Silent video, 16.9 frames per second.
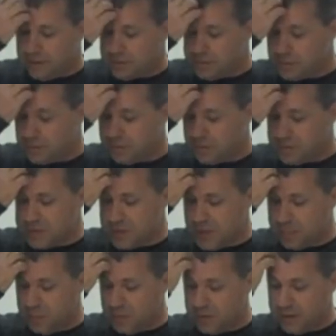So for
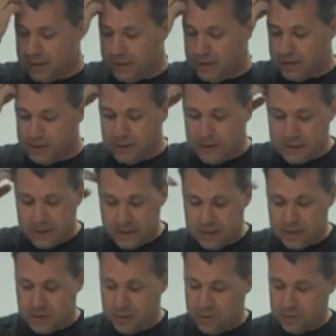example, the
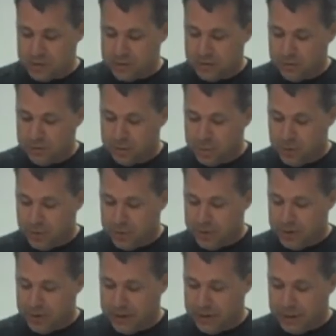intended use of the
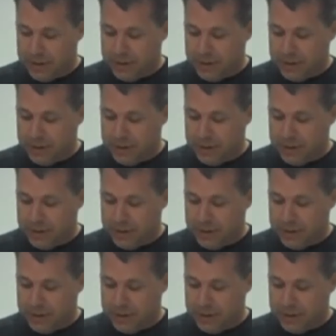report,